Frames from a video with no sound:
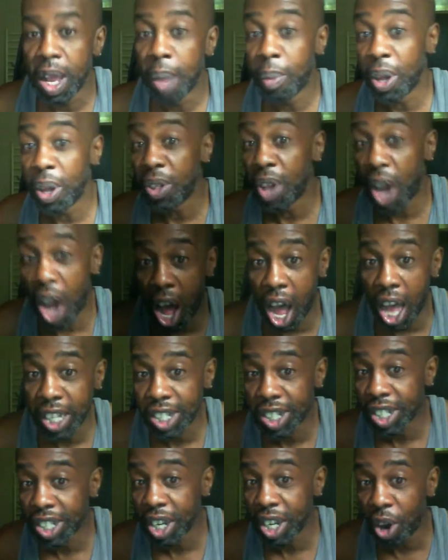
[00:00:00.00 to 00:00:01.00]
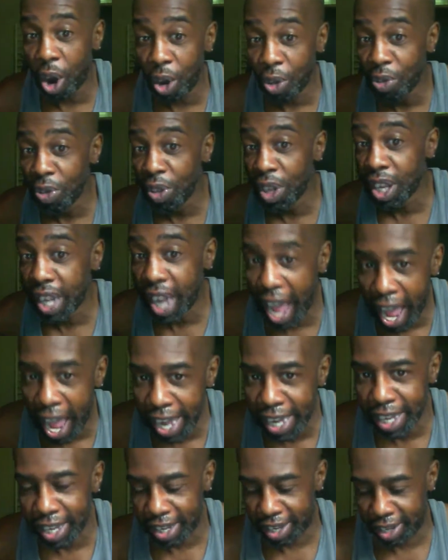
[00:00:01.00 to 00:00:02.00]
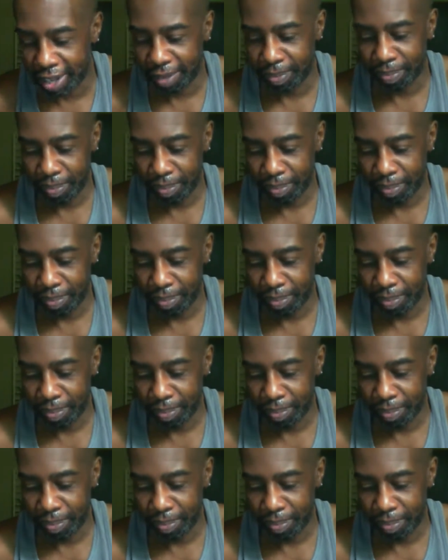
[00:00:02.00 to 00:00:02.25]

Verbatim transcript: But the icing on the cake,